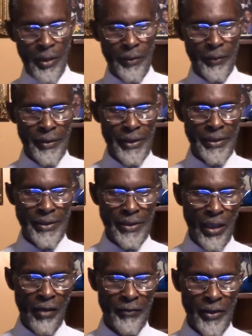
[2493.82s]
we
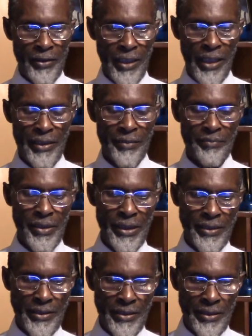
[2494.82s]
discovered that the
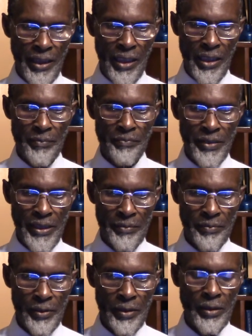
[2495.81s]
beasts are
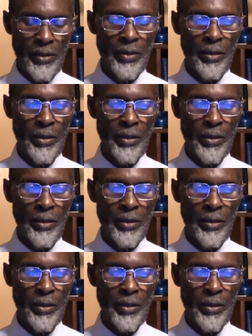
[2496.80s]
people.